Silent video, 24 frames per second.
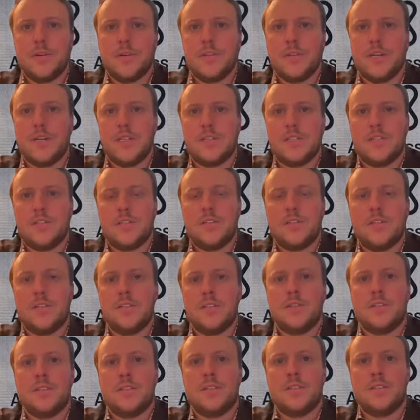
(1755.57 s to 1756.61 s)

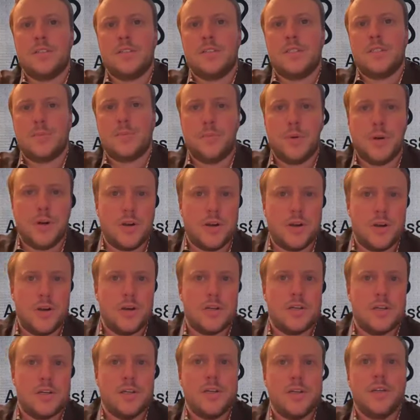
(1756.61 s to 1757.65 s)
clusters,
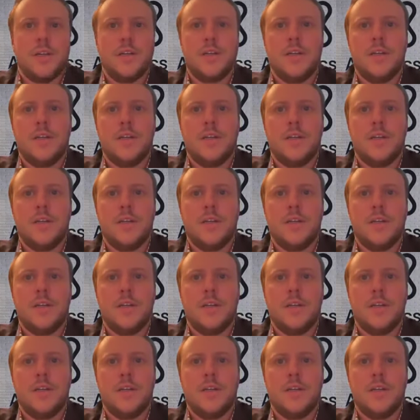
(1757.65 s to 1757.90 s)
Spark,